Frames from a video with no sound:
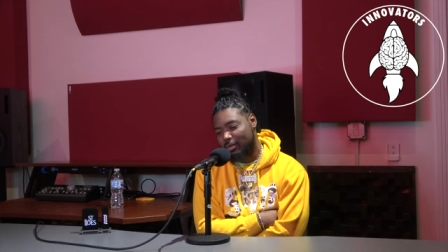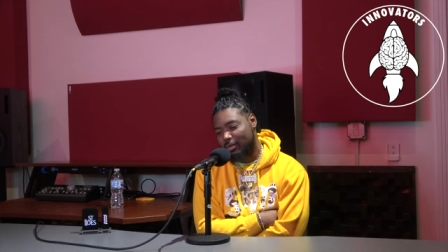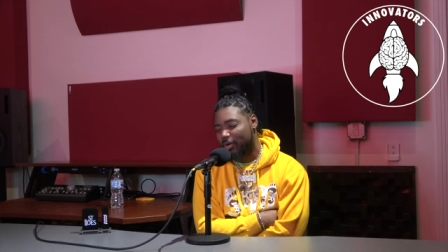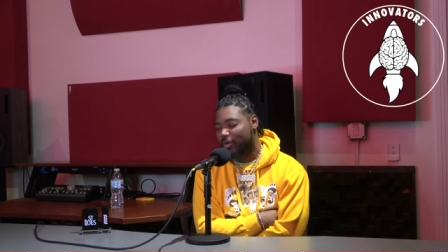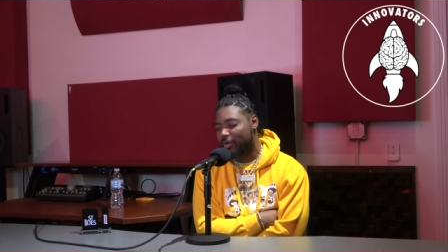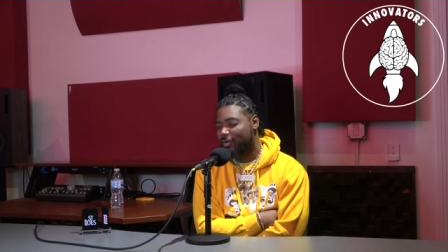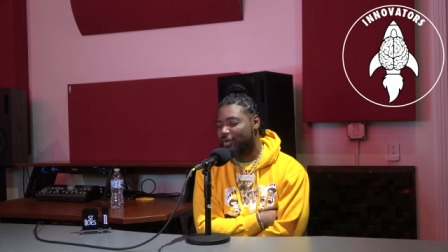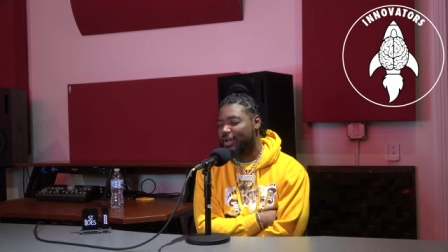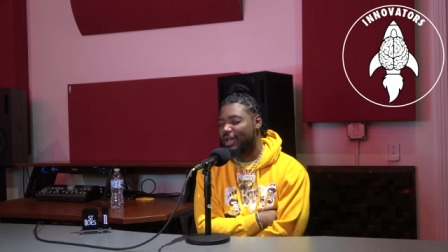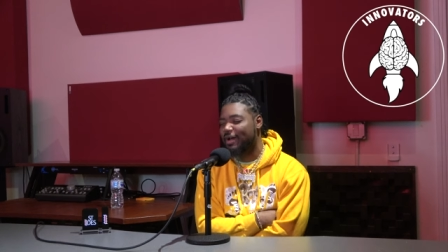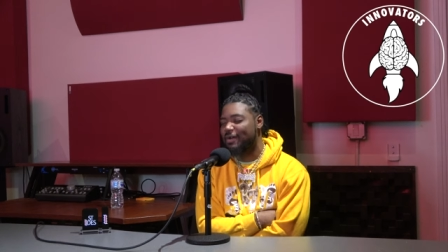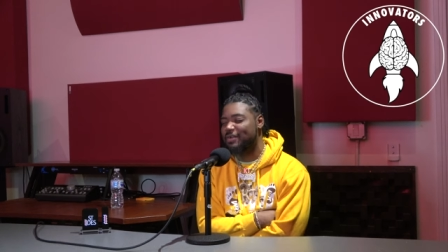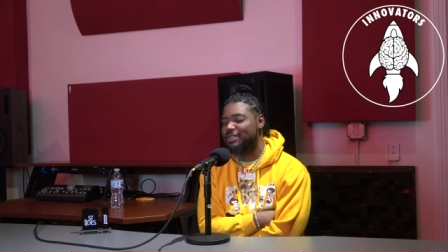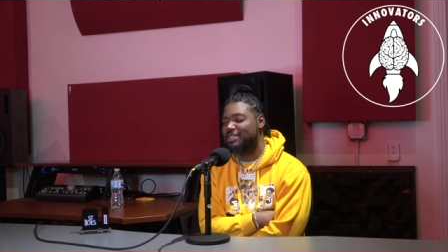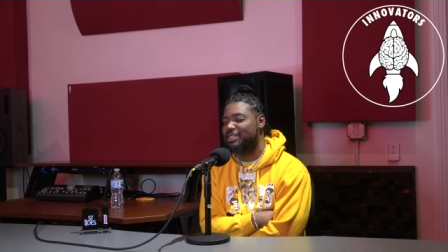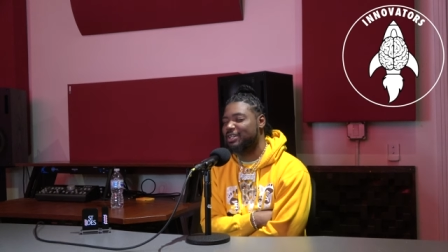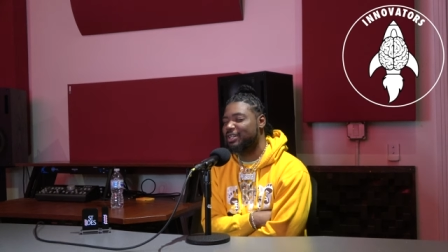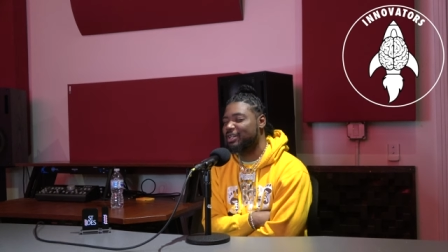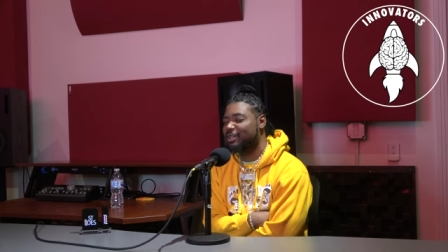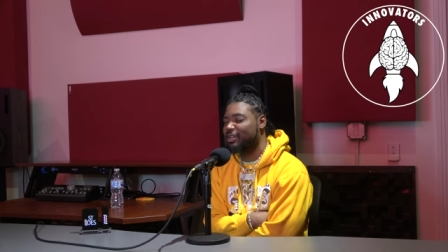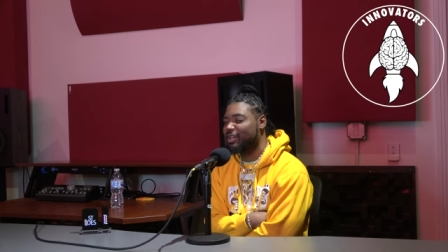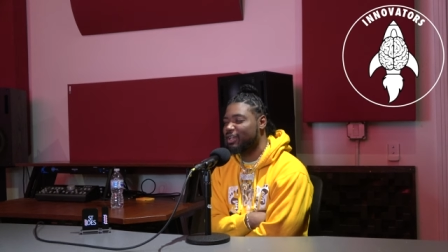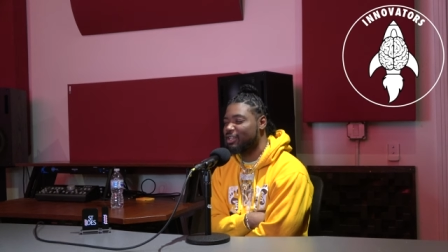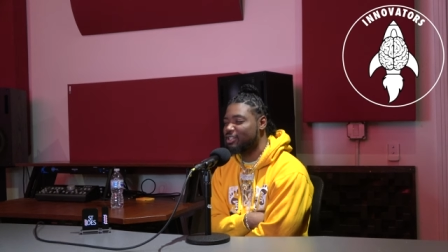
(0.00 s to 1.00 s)
I mean, when I was
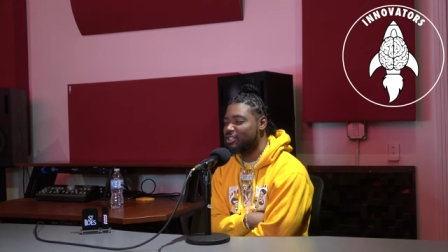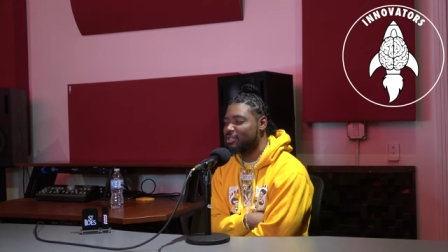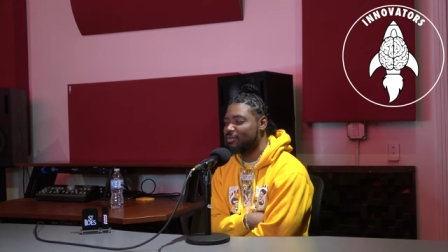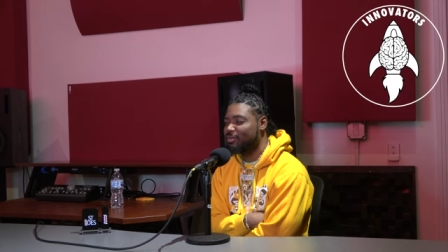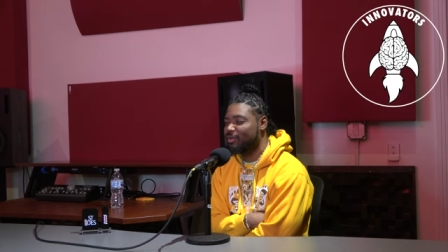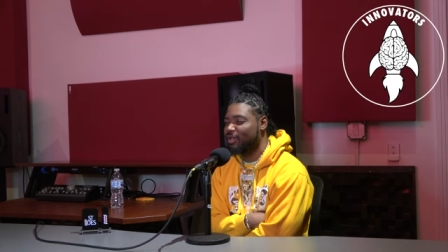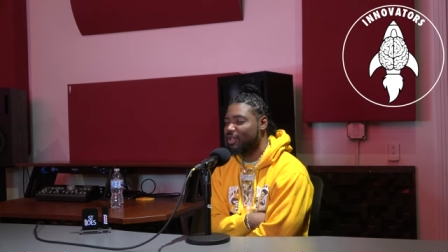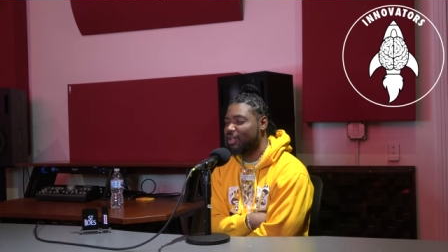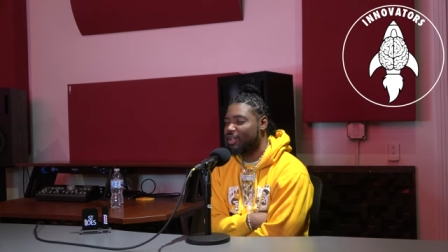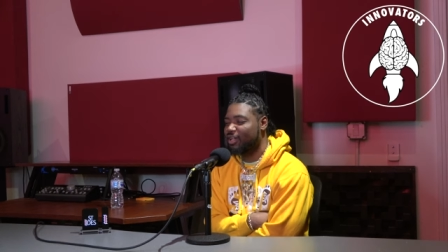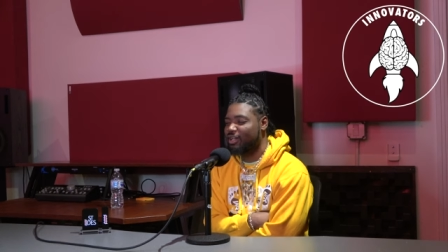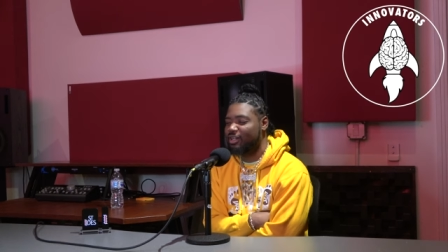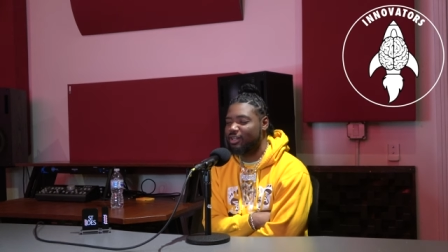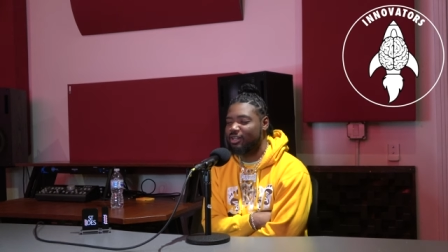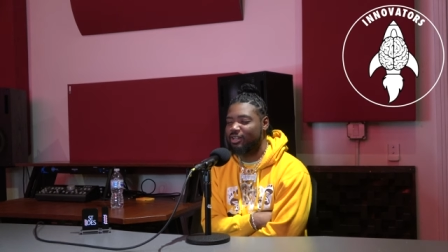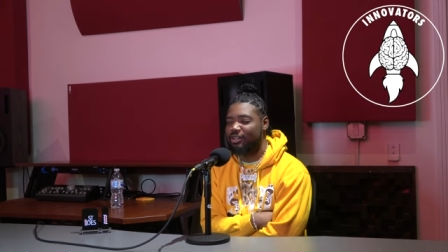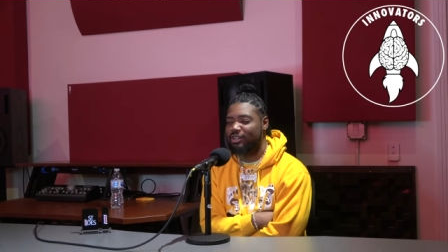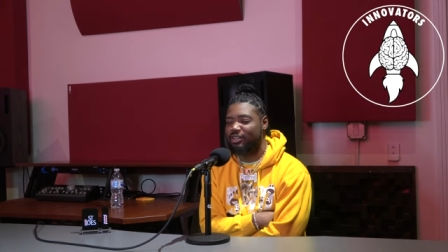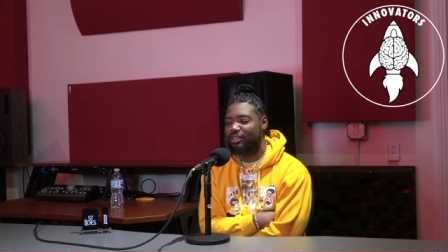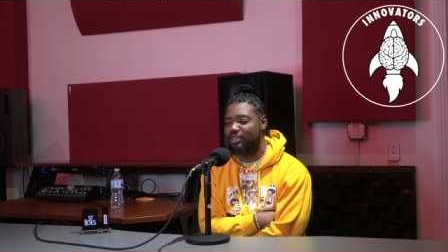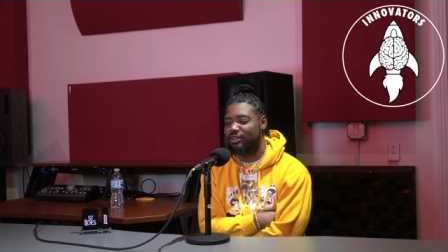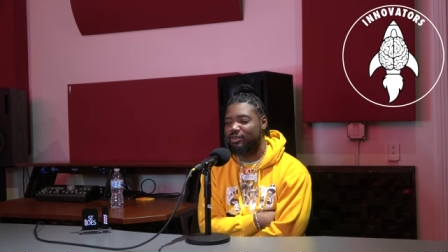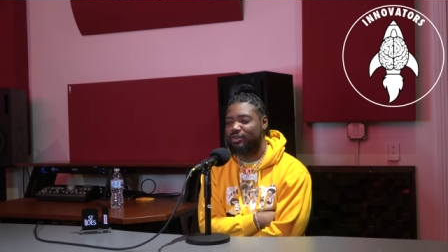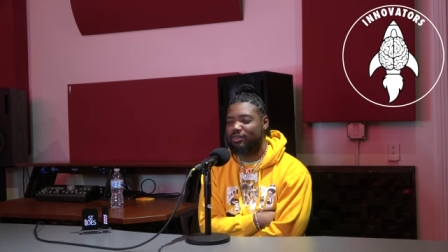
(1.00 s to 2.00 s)
younger, they used to be like,
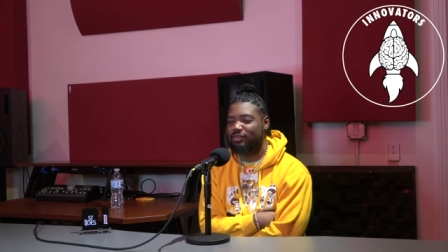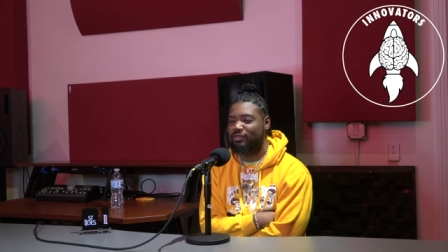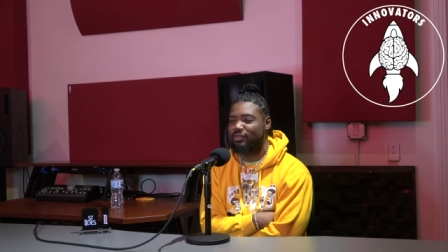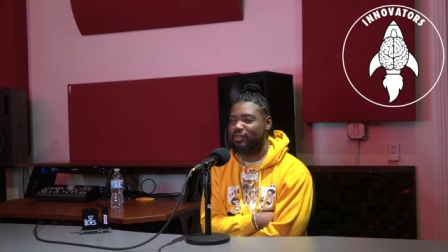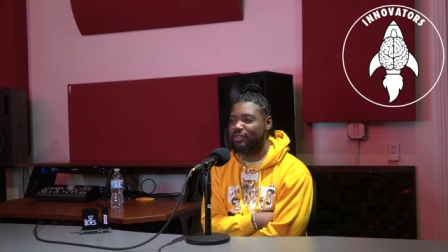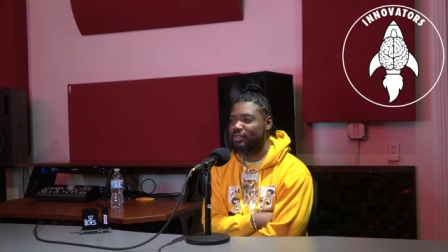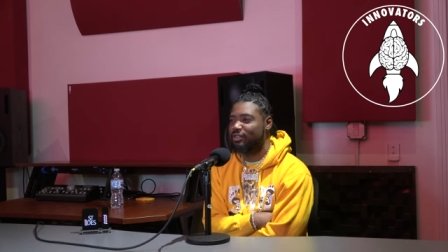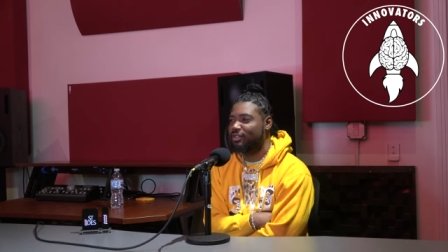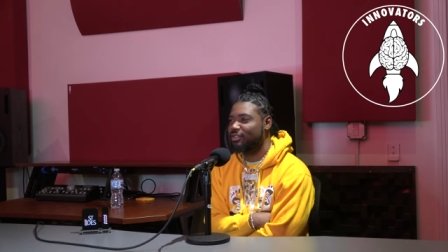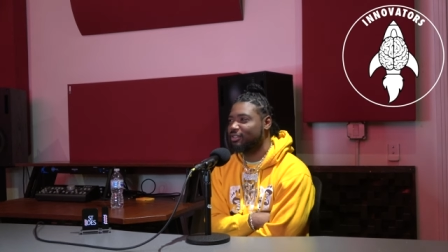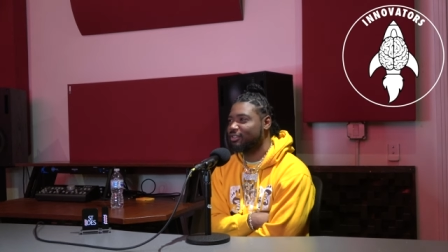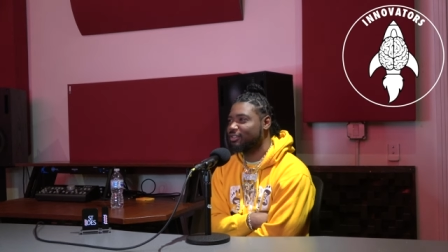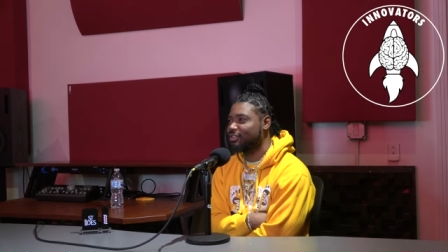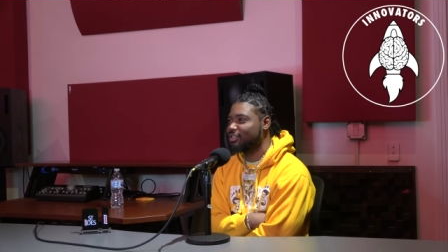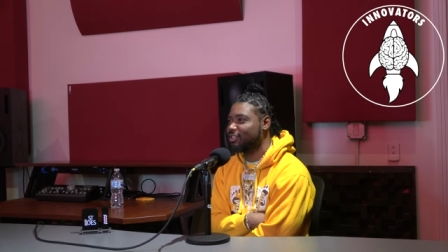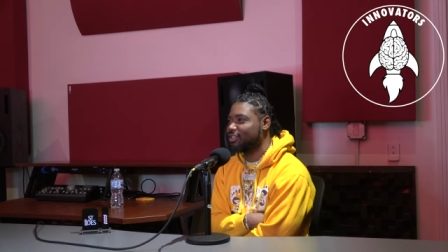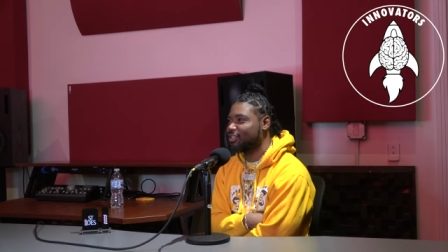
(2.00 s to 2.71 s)
"Oh, UFOs."